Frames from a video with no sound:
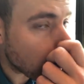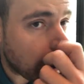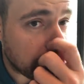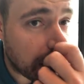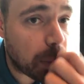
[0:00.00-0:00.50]

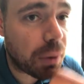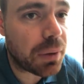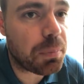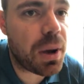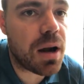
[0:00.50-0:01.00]
I thought we
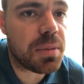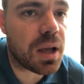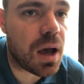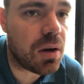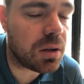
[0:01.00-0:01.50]
were bottoming
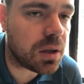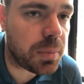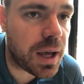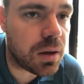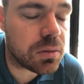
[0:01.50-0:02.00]
out at
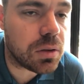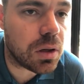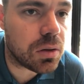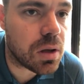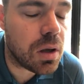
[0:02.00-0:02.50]
about
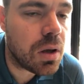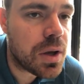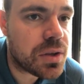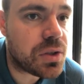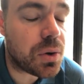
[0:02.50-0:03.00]

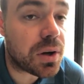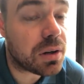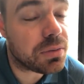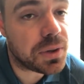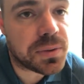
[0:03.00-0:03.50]

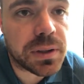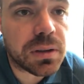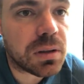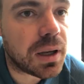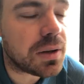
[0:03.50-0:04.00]
250.
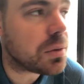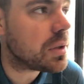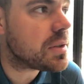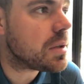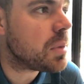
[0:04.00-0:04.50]
I didn't
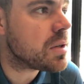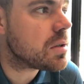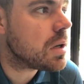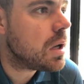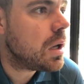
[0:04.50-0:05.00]
really see
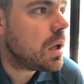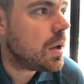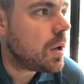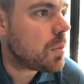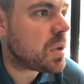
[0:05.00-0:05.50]
much
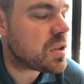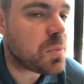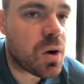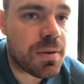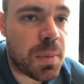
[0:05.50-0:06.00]

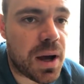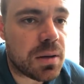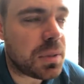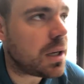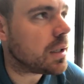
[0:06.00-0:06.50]
more of a bottom
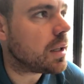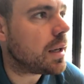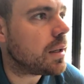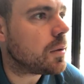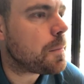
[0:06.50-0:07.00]
behind that.
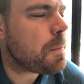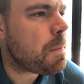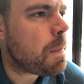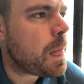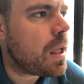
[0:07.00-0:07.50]

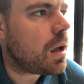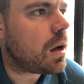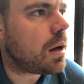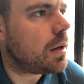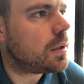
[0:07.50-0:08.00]

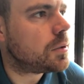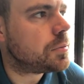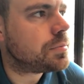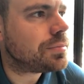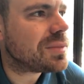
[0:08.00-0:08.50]
I
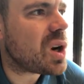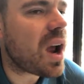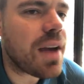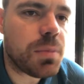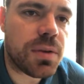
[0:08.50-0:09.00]

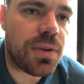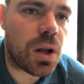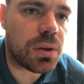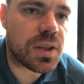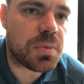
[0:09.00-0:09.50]
haven't been
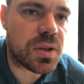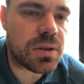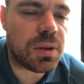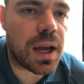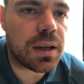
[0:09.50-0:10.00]
following as much of
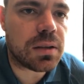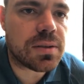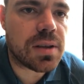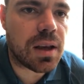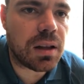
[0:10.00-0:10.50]
like
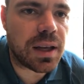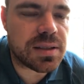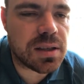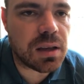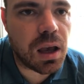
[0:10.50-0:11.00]

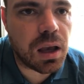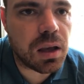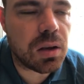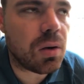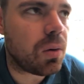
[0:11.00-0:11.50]

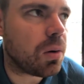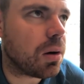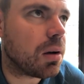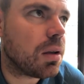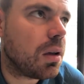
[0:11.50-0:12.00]
TA
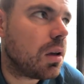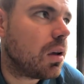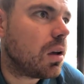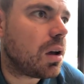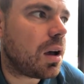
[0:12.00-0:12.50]
or
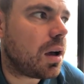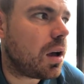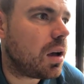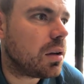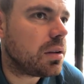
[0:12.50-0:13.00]

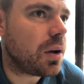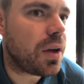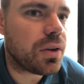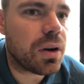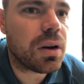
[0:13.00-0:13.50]

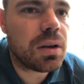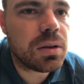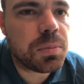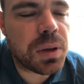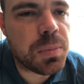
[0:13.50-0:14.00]
other
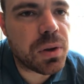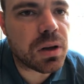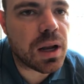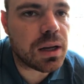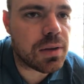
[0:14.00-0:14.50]
people that
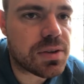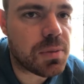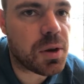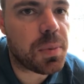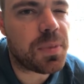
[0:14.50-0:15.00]
are kind of
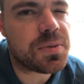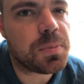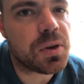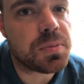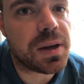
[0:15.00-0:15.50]
some of their
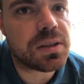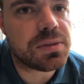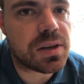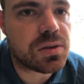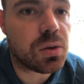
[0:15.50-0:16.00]

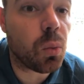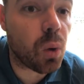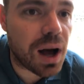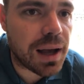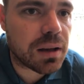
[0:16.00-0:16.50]
perspectives as to
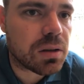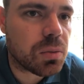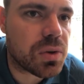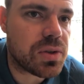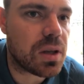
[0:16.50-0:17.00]
why
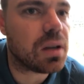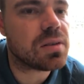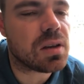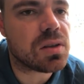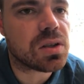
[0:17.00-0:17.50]
we're seeing
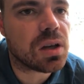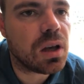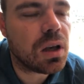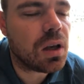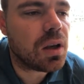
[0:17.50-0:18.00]
such
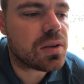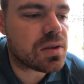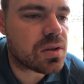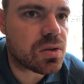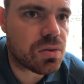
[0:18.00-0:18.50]

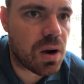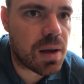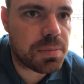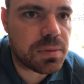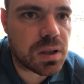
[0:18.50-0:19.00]
a
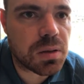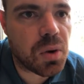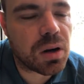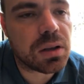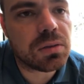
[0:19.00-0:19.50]
drop in the
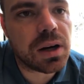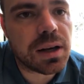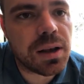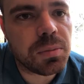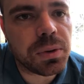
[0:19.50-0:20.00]
market right
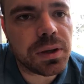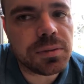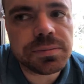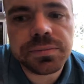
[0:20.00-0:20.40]
now. But